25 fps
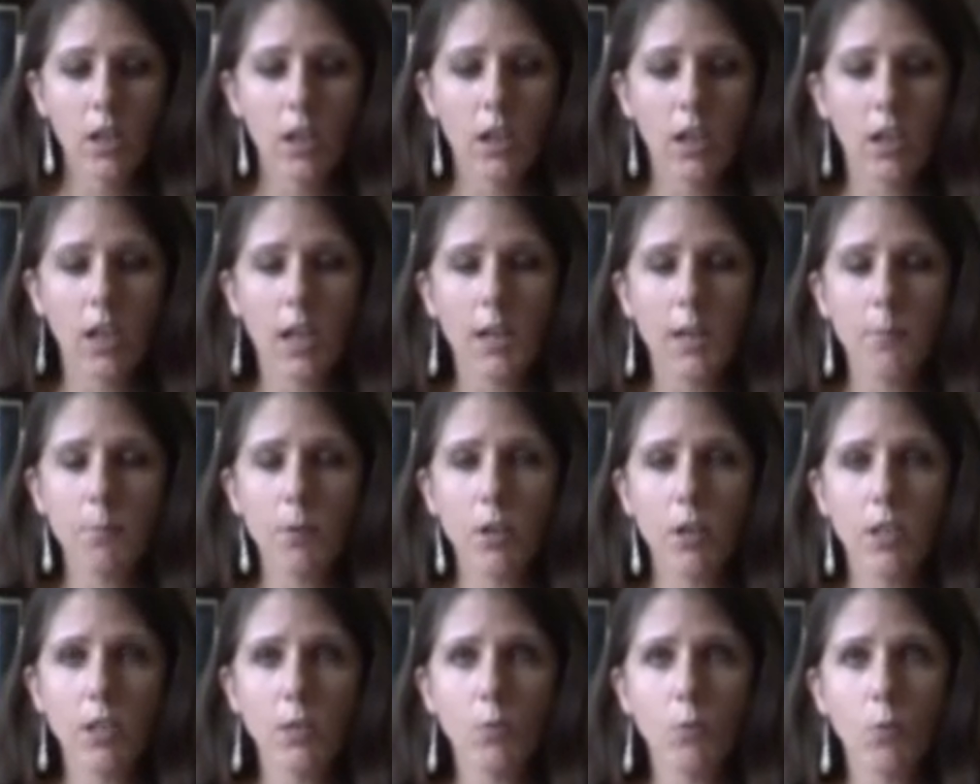Light
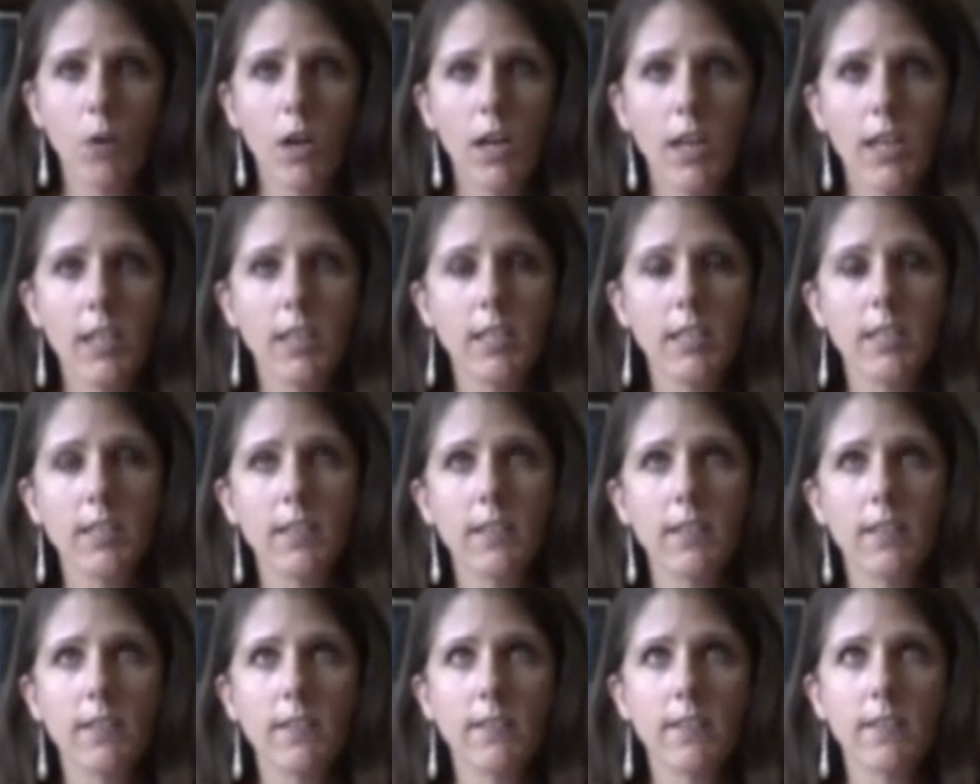bodied wine
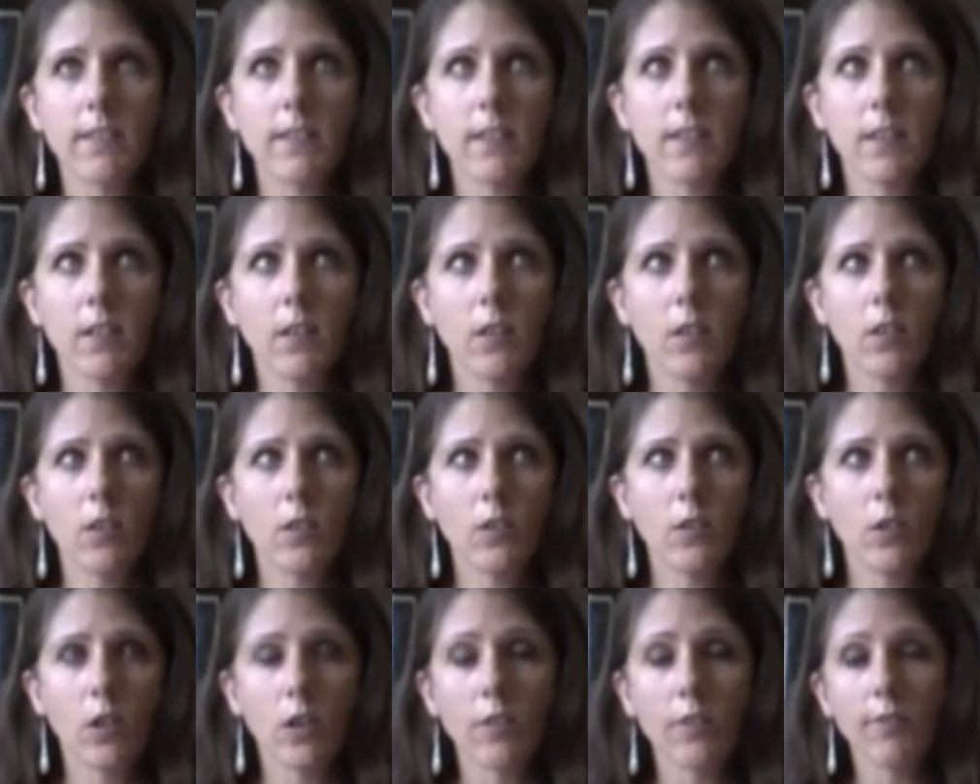is
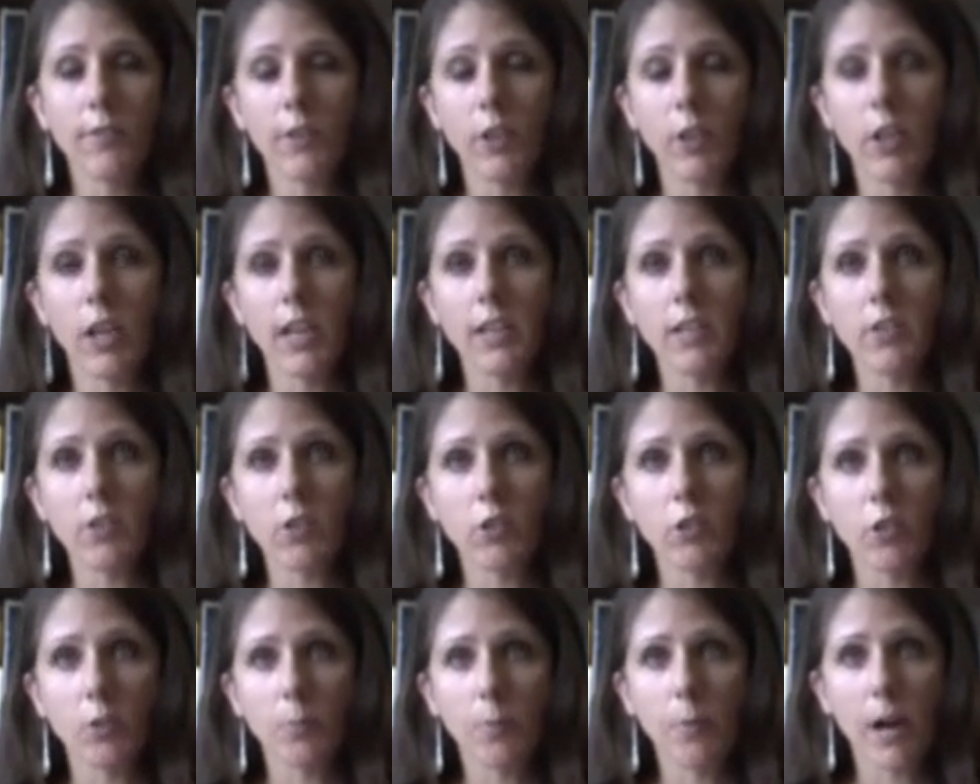going to feel light
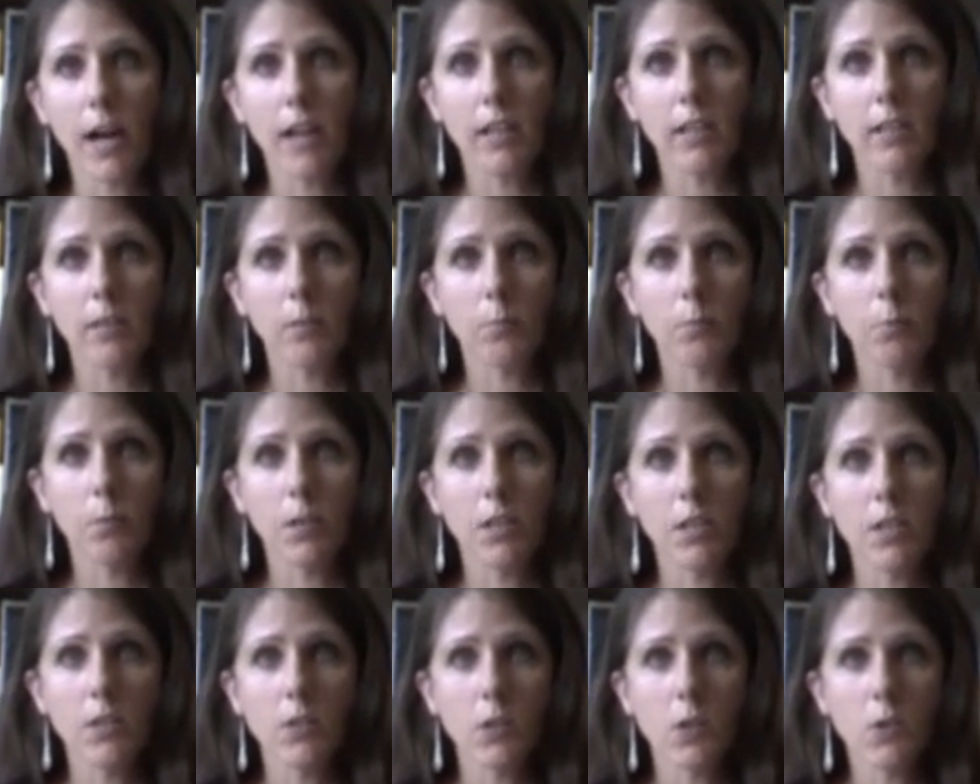on your palate,
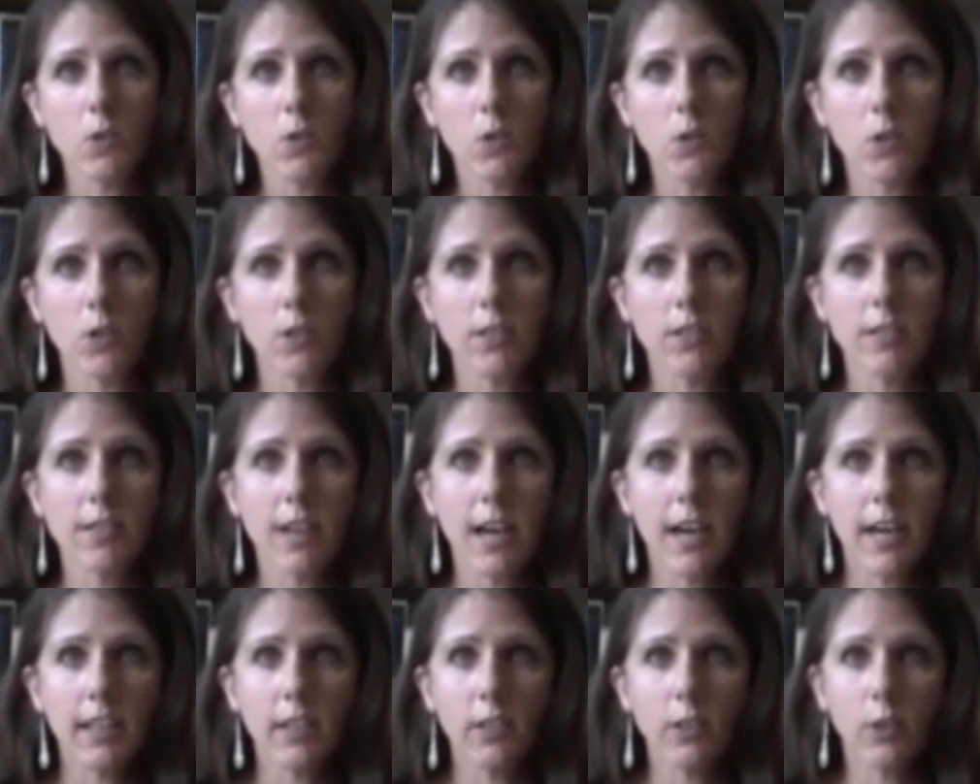but it's also going to
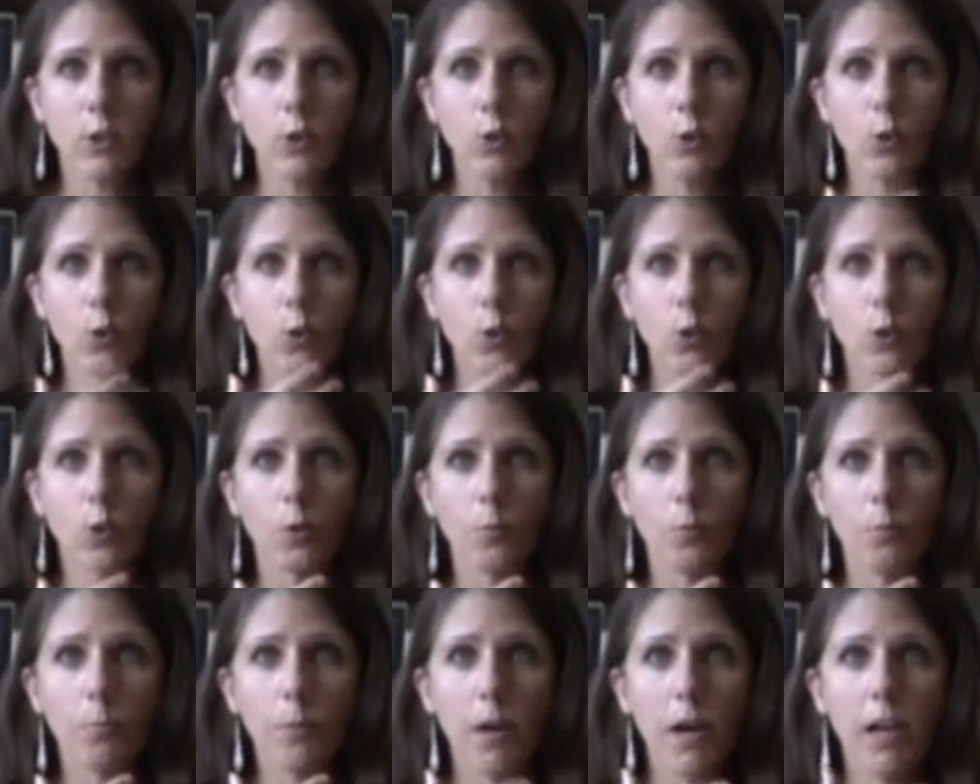attack
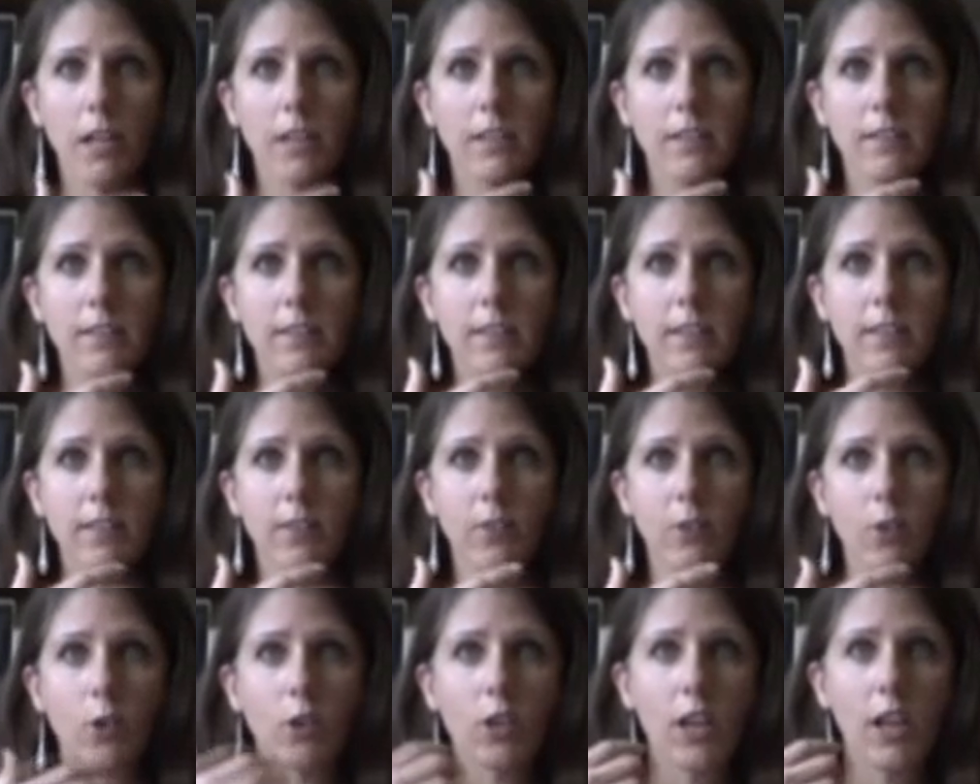your palate in
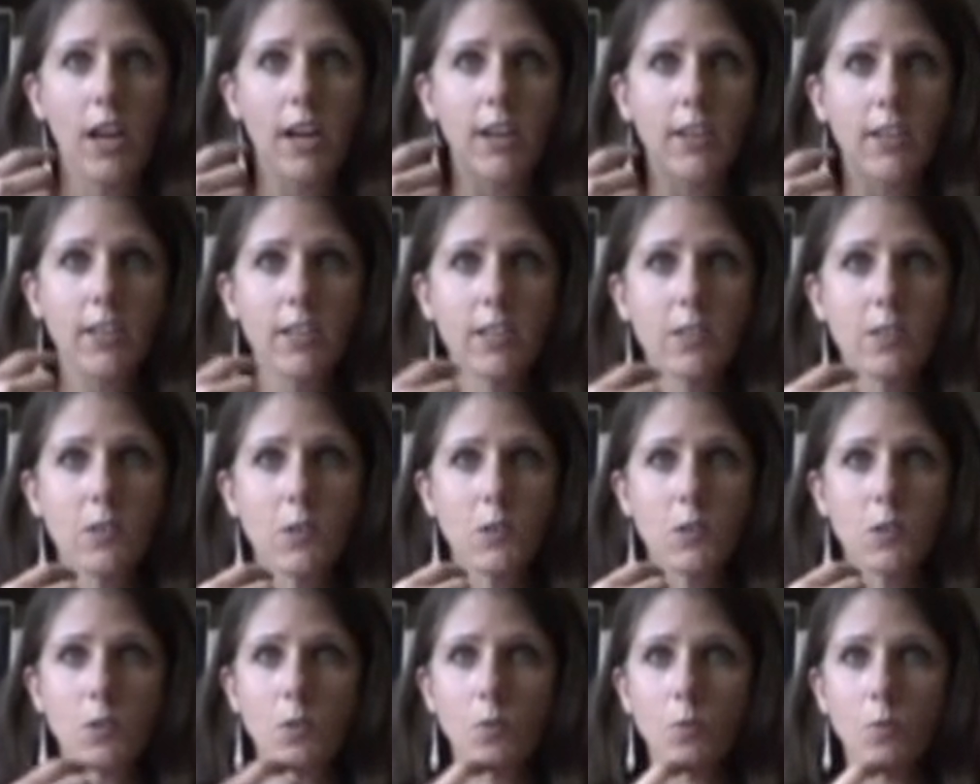certain
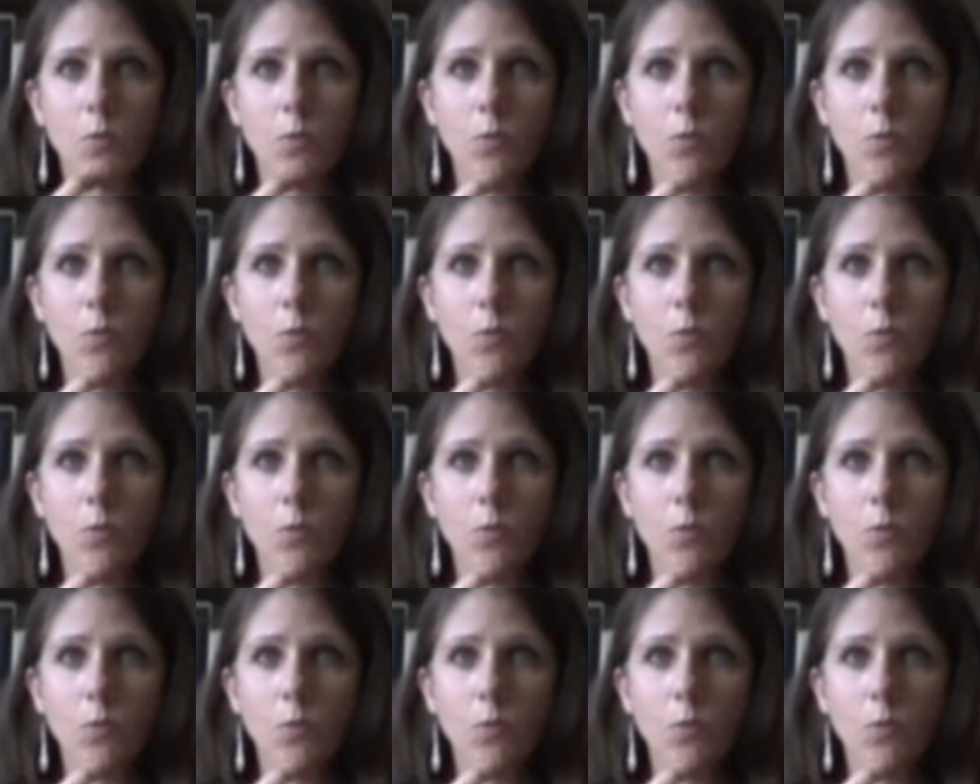areas